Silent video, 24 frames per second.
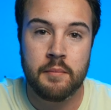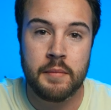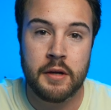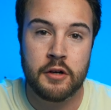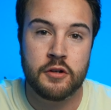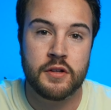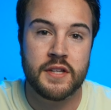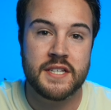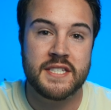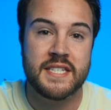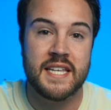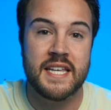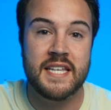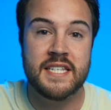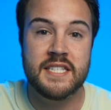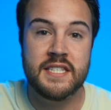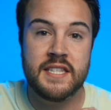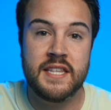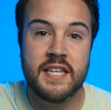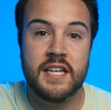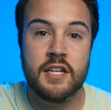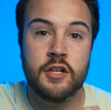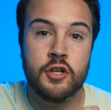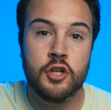Mirrorless is
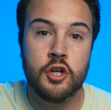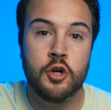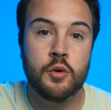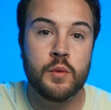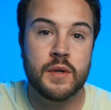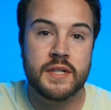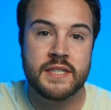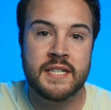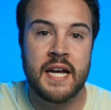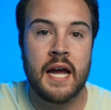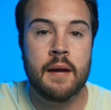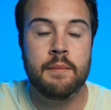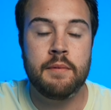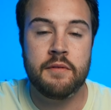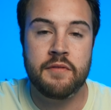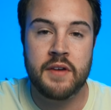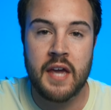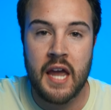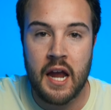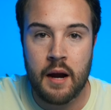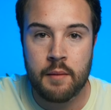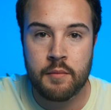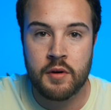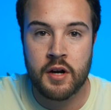the newer type of
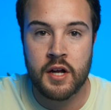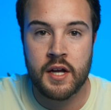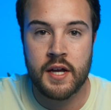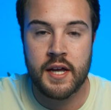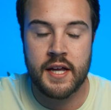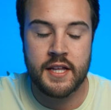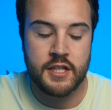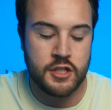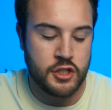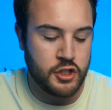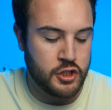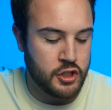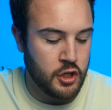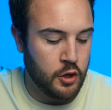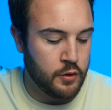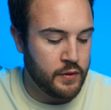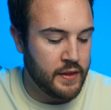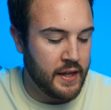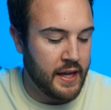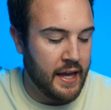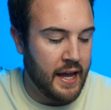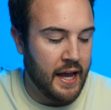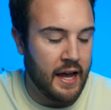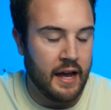camera, and so
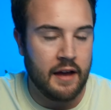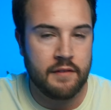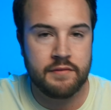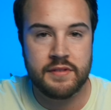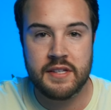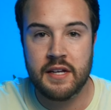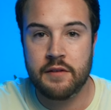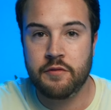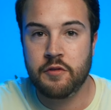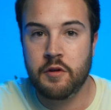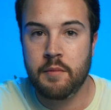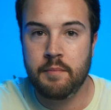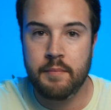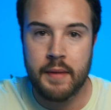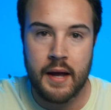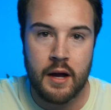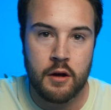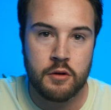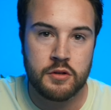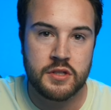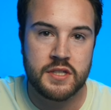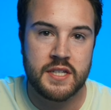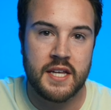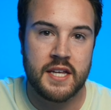they have different
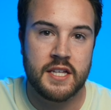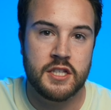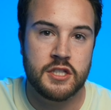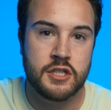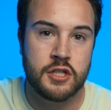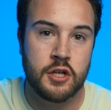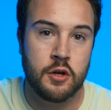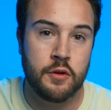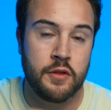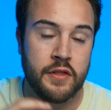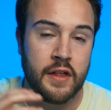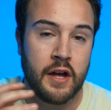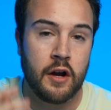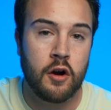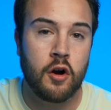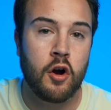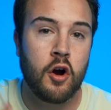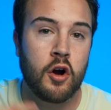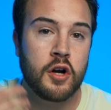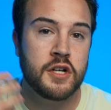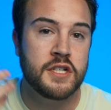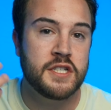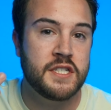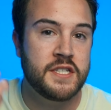mounts, and so there
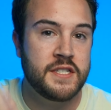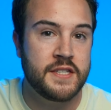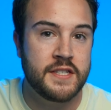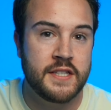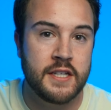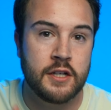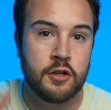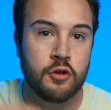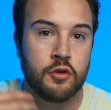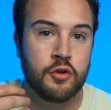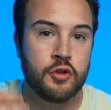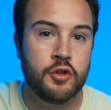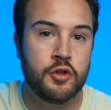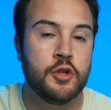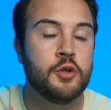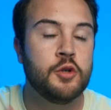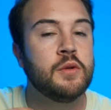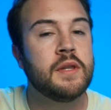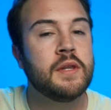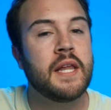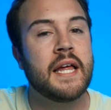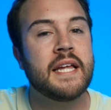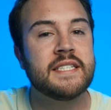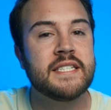are still new
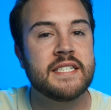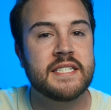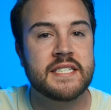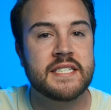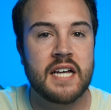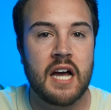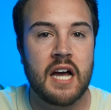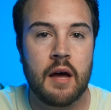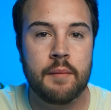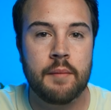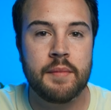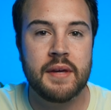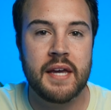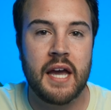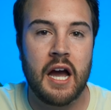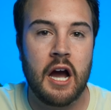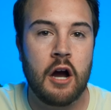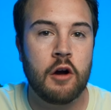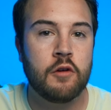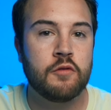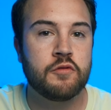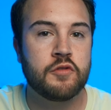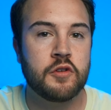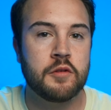lenses coming
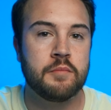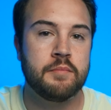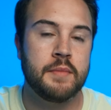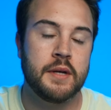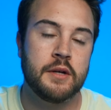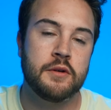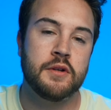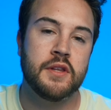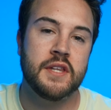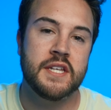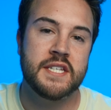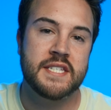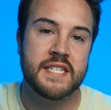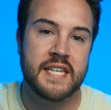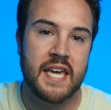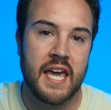out for mirrorless